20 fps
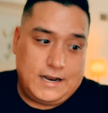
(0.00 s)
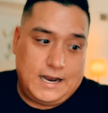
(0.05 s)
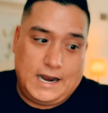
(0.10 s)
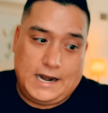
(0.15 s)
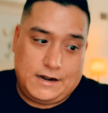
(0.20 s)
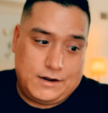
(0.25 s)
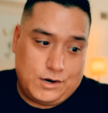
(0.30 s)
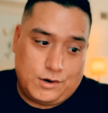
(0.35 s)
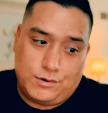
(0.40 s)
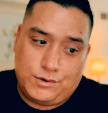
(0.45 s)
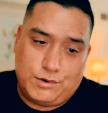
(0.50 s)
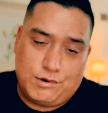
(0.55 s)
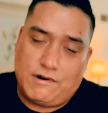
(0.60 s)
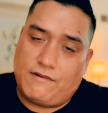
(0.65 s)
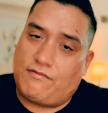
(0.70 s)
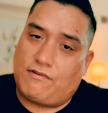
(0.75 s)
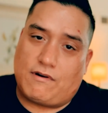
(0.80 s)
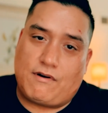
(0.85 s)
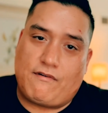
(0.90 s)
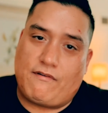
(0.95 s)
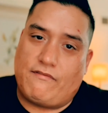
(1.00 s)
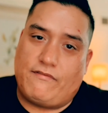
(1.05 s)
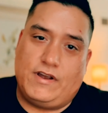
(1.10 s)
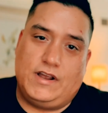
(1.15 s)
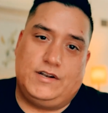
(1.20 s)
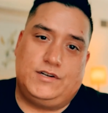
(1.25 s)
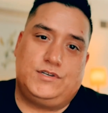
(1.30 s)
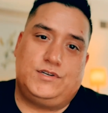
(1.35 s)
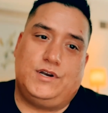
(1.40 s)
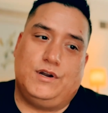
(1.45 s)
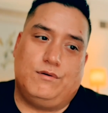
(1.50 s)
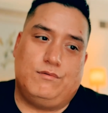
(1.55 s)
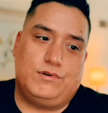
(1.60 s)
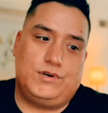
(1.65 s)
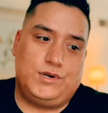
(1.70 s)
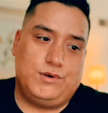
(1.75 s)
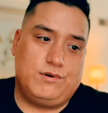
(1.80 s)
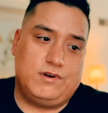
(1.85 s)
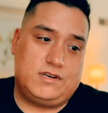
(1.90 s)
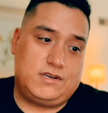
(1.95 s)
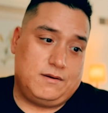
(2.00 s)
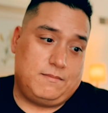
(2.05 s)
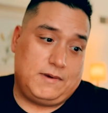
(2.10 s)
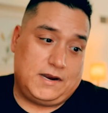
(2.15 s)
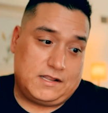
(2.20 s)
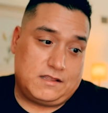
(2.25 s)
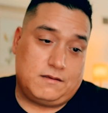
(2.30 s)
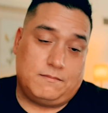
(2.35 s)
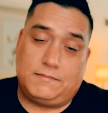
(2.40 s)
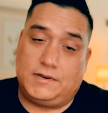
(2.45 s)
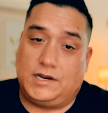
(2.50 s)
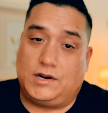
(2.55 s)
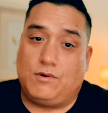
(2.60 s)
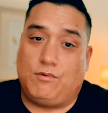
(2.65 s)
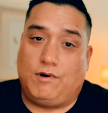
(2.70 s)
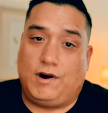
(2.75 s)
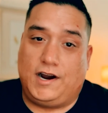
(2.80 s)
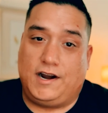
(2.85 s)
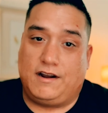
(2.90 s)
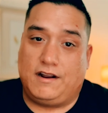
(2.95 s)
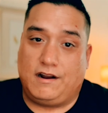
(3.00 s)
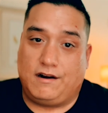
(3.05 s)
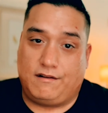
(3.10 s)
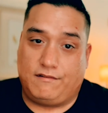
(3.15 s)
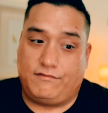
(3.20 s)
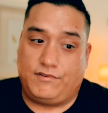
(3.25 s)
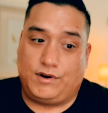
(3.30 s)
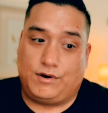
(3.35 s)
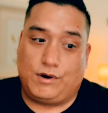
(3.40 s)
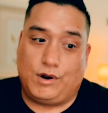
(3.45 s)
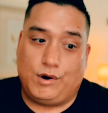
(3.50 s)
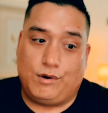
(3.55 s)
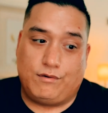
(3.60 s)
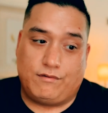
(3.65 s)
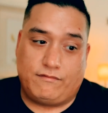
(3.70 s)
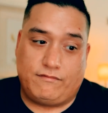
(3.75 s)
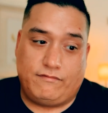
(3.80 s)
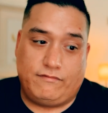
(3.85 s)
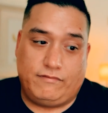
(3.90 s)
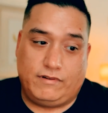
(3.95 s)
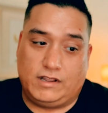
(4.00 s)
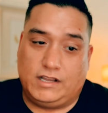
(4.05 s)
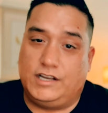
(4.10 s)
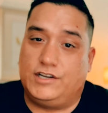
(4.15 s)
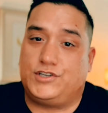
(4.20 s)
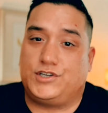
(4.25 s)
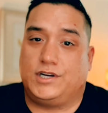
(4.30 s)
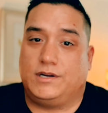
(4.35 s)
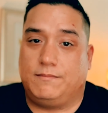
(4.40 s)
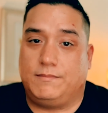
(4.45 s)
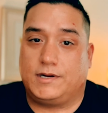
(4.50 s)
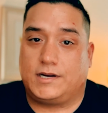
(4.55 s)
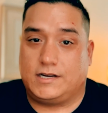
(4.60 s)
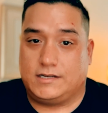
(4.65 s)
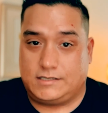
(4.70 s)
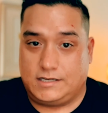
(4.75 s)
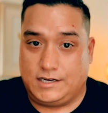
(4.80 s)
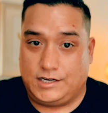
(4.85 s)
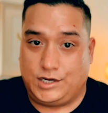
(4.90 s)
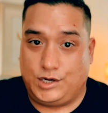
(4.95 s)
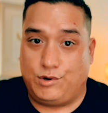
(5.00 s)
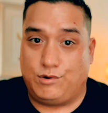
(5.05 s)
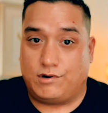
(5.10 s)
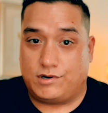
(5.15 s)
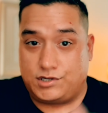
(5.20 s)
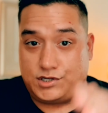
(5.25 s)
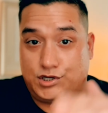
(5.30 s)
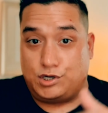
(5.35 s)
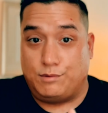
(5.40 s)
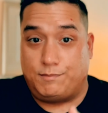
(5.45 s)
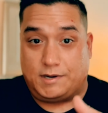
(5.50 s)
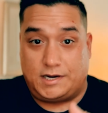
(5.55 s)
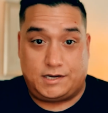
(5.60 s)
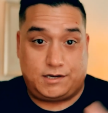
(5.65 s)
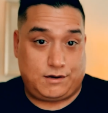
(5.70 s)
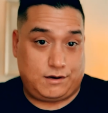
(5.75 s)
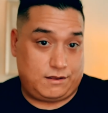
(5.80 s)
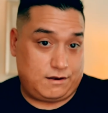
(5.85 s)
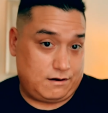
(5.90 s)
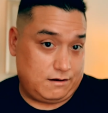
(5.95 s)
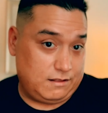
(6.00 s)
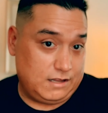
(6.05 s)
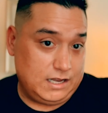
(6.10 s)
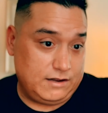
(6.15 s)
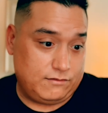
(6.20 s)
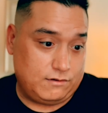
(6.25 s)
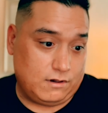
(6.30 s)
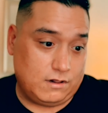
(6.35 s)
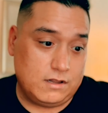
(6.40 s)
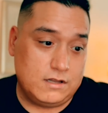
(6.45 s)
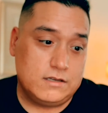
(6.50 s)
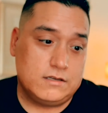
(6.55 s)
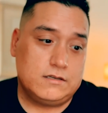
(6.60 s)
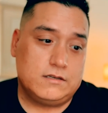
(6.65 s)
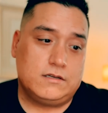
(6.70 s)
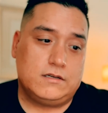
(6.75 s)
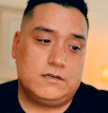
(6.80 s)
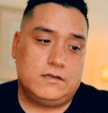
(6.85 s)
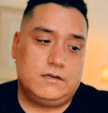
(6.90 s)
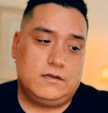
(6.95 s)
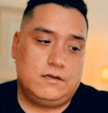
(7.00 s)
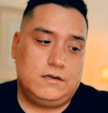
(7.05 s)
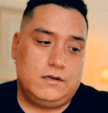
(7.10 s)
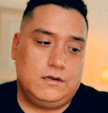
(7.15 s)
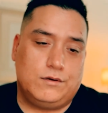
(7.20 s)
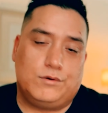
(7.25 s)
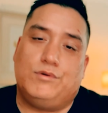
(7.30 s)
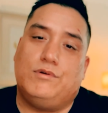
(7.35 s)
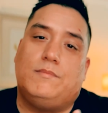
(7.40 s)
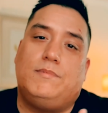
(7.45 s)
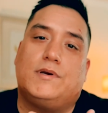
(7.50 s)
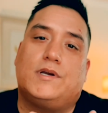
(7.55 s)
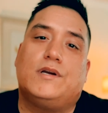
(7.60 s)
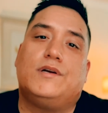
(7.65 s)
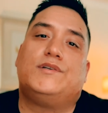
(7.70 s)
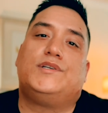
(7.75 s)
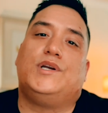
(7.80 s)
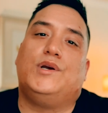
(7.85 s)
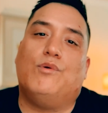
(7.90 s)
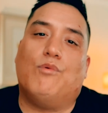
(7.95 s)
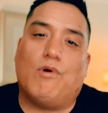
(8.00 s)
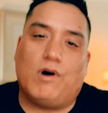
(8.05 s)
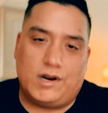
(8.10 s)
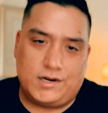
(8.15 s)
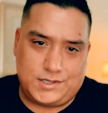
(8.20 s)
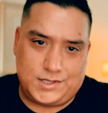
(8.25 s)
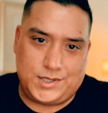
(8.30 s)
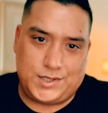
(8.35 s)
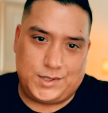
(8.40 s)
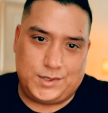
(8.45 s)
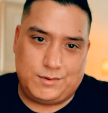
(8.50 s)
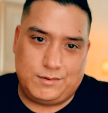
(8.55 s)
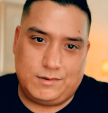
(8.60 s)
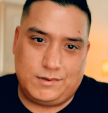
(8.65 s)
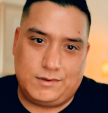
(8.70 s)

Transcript: And don't do it for revenge. Don't do it to make them be quiet out of your own volition because then you are stooping to their level. Do it because you want to.